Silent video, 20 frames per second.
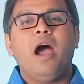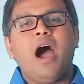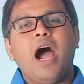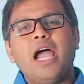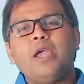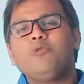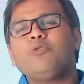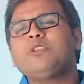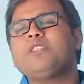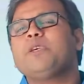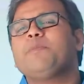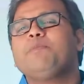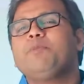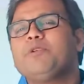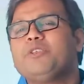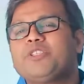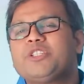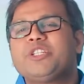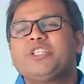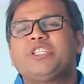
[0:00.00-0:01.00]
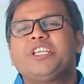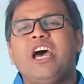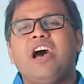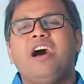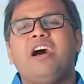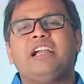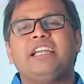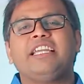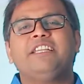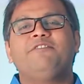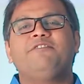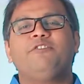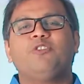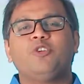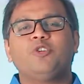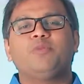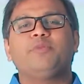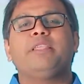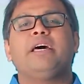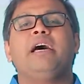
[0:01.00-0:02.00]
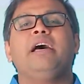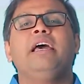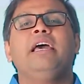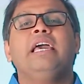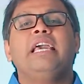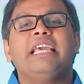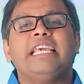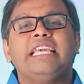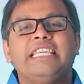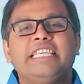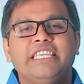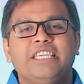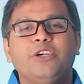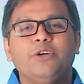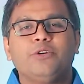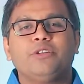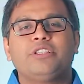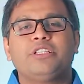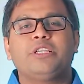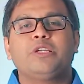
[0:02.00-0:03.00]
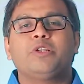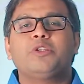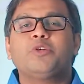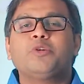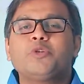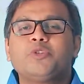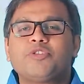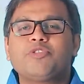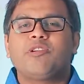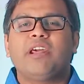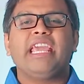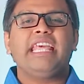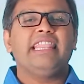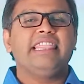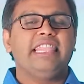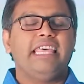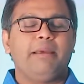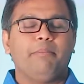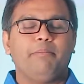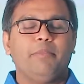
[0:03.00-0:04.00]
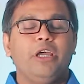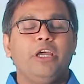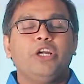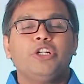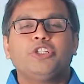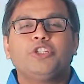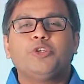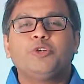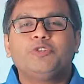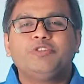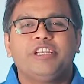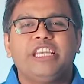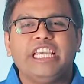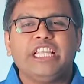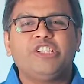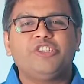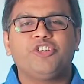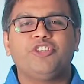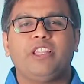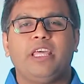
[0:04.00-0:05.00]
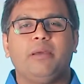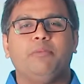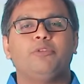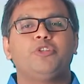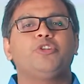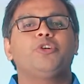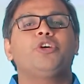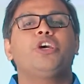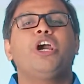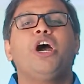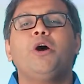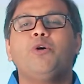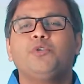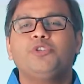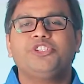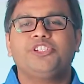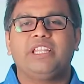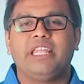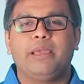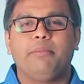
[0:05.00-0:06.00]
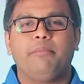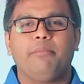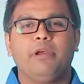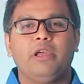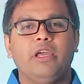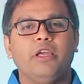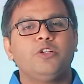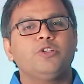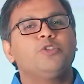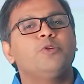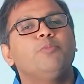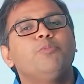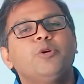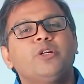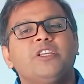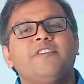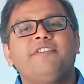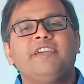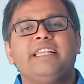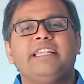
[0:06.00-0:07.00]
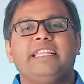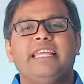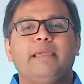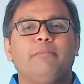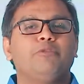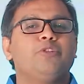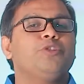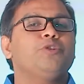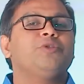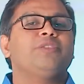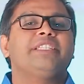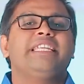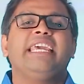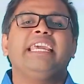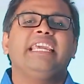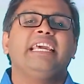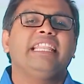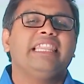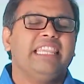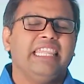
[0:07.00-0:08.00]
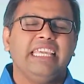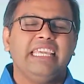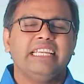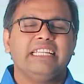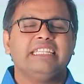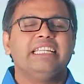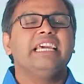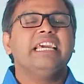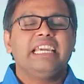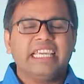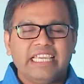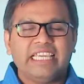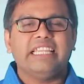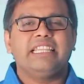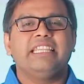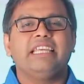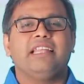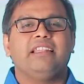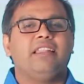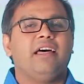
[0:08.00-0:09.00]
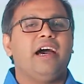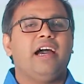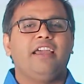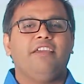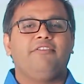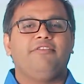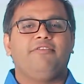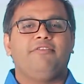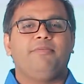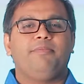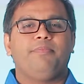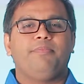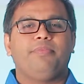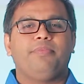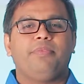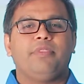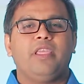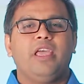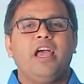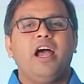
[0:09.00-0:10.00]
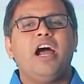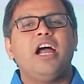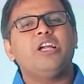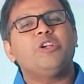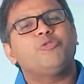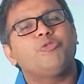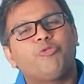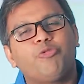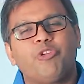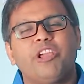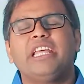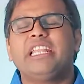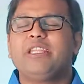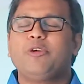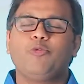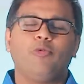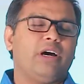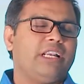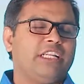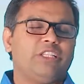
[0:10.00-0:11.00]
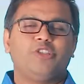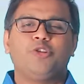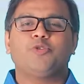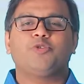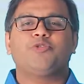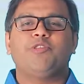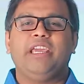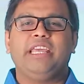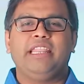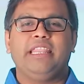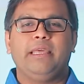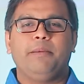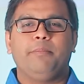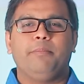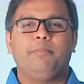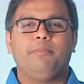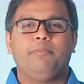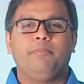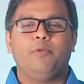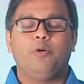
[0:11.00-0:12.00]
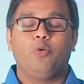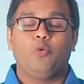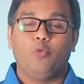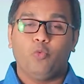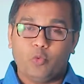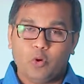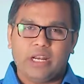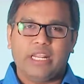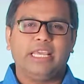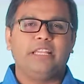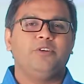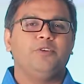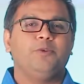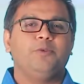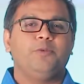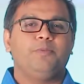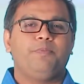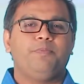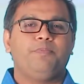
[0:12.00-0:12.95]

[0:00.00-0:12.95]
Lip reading: I was supposed to talk in front of the youth to train them, to teach them, to coach them, to motivate them to take a lead in their life. I really wanted to train them what I knew.